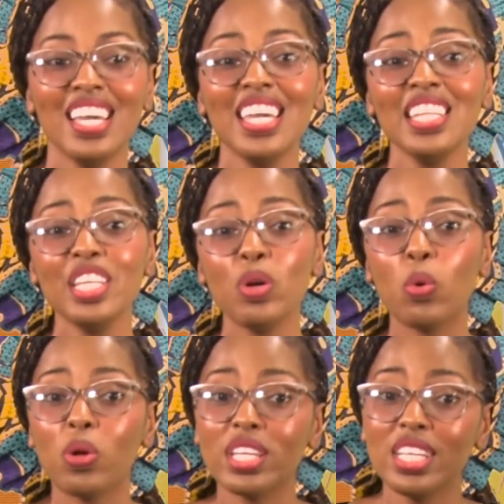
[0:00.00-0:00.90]
In the
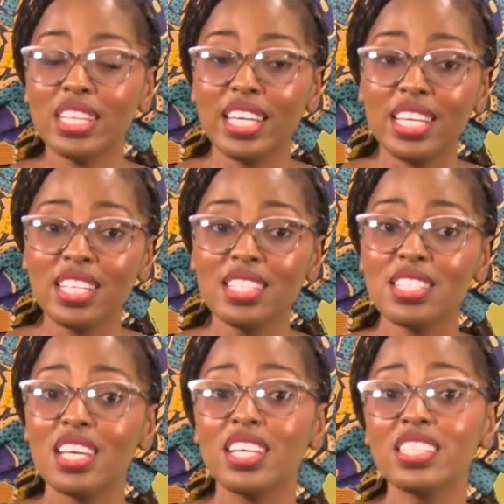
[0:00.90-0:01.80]
olden days,
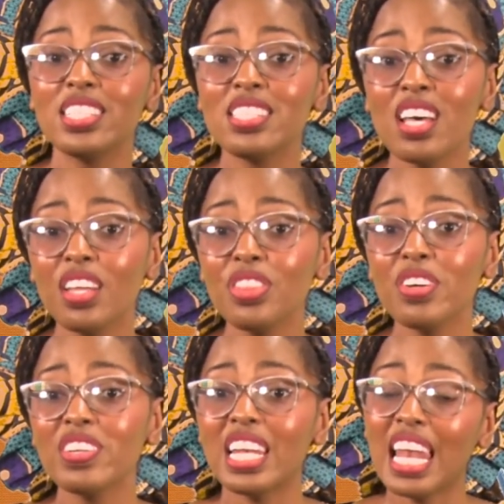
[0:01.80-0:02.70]
the thunder
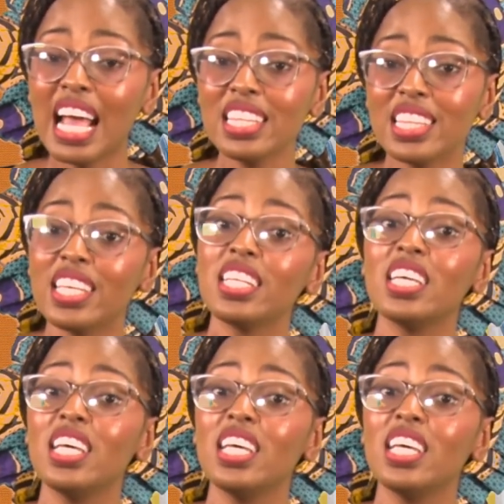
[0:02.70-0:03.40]
and lightning